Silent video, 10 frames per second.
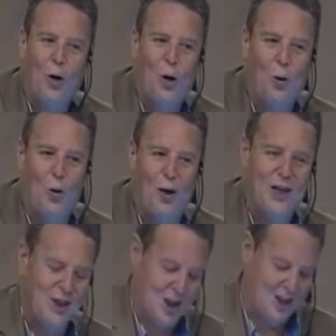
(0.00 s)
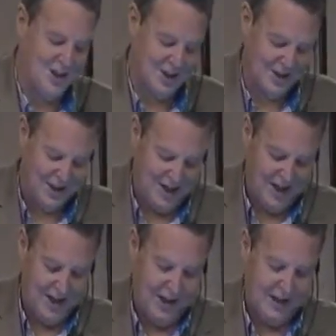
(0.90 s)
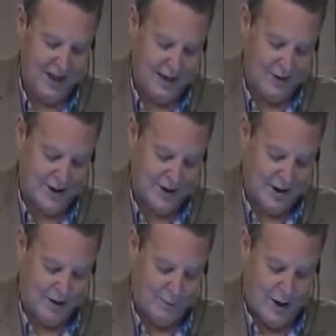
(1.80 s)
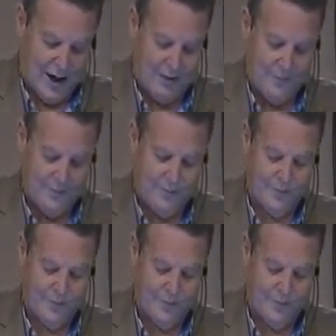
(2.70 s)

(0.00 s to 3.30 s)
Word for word: rule that Jesus gave us to live by.